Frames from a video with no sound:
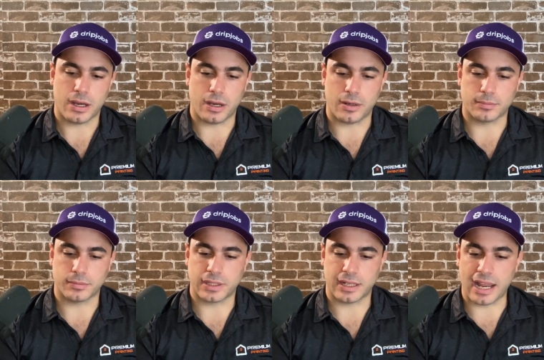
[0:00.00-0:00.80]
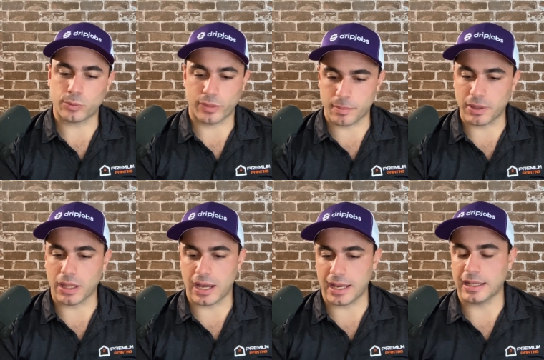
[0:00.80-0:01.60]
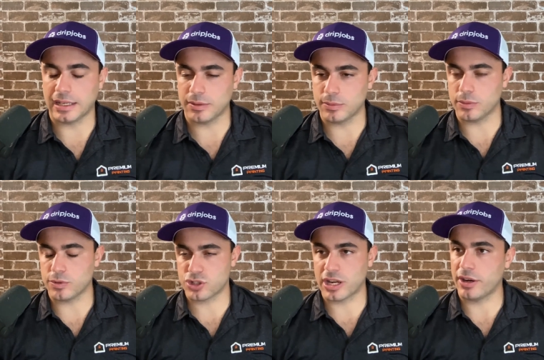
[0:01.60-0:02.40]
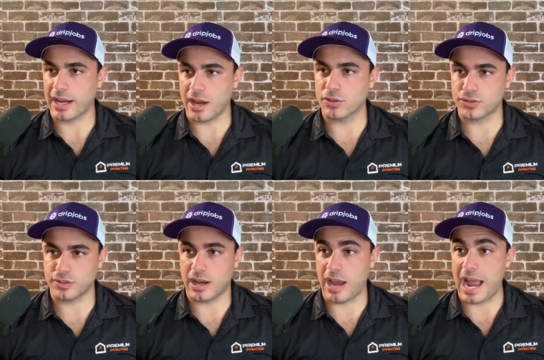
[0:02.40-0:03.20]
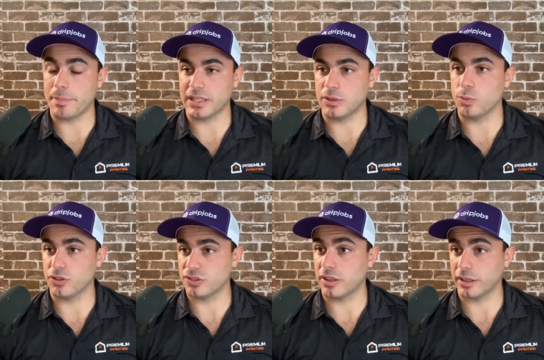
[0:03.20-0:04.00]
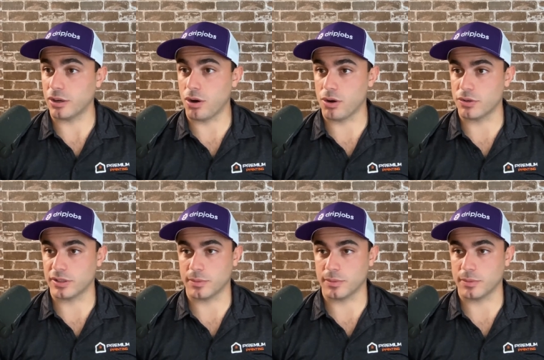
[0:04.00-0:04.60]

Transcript: um, connect with him a lot, and he was sharing how how happy he was selling cars.